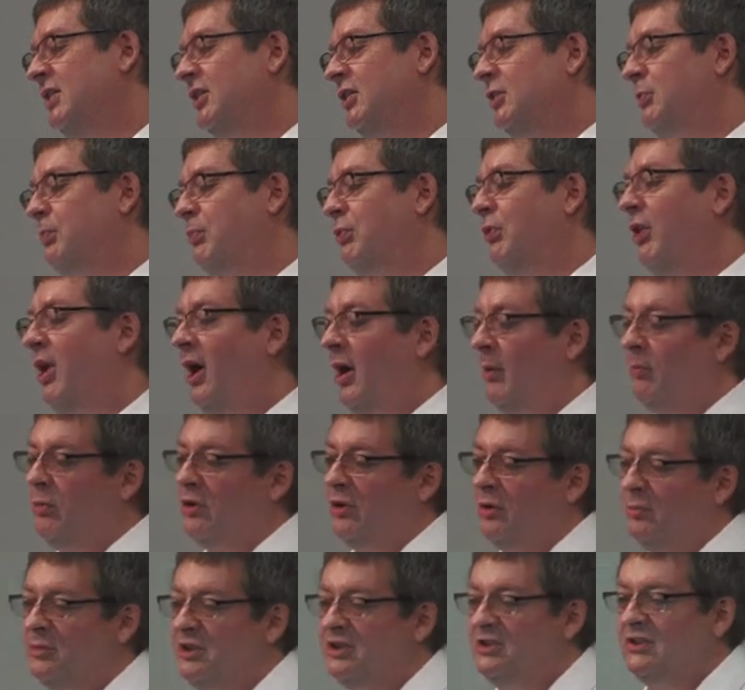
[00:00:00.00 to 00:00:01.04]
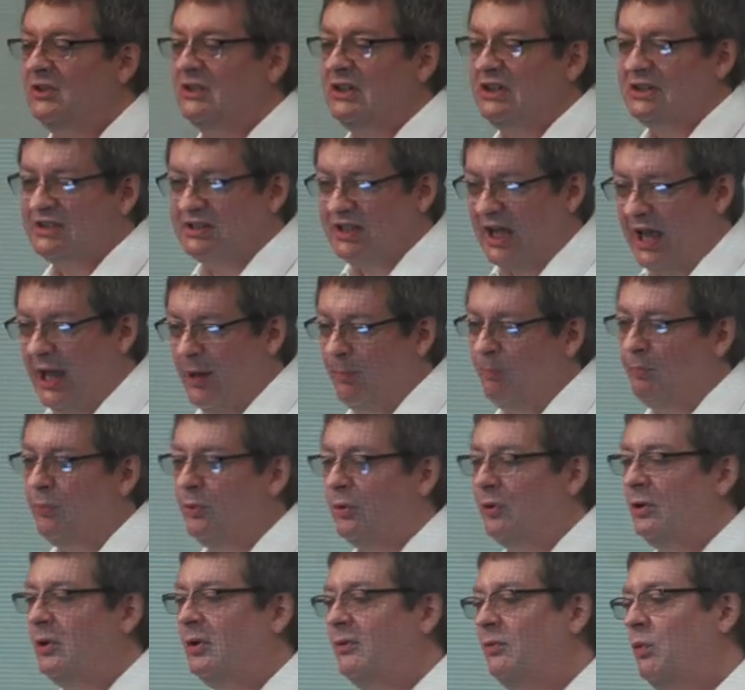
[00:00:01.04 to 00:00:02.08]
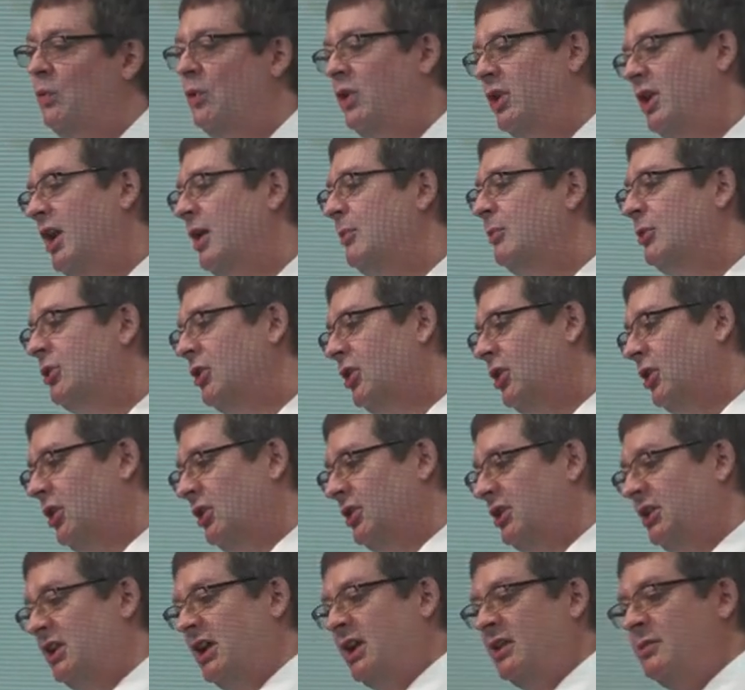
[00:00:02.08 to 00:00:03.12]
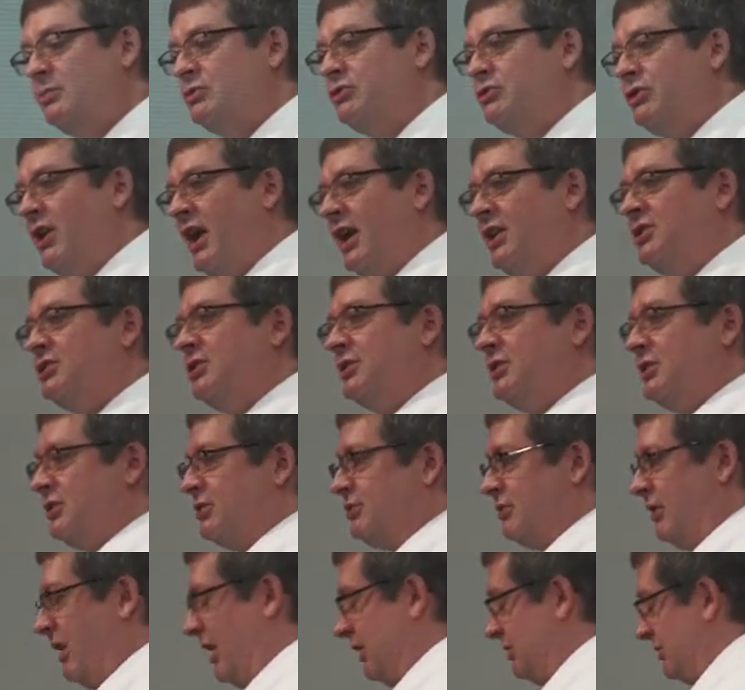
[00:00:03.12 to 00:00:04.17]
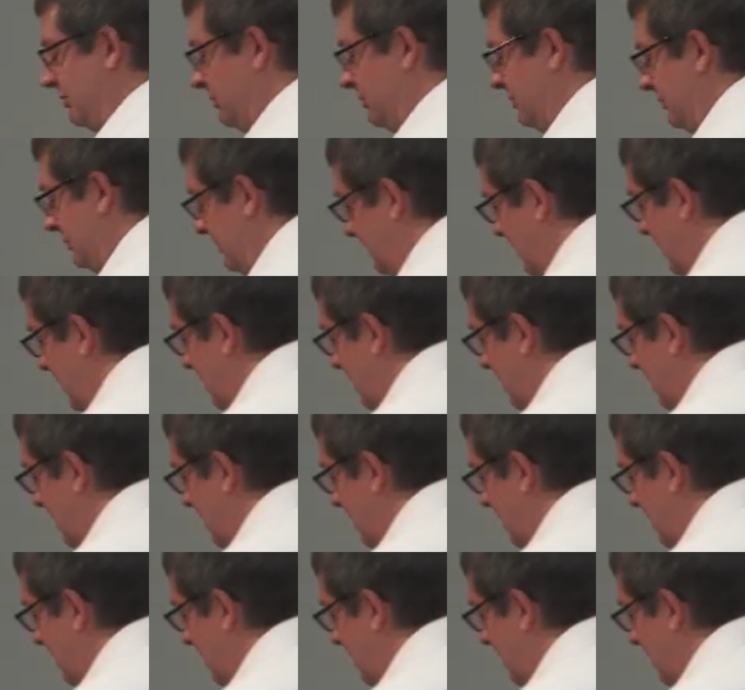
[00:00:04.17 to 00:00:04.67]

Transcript: this problem is an example of what I'm calling an abstraction distraction.